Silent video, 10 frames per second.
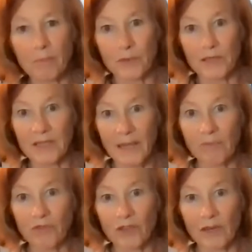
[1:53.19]
of
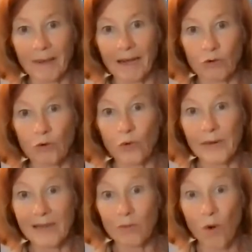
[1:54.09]
perception about who
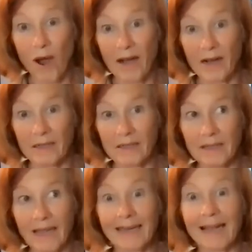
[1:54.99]
he
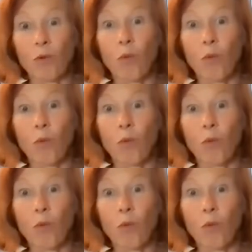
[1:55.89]
was and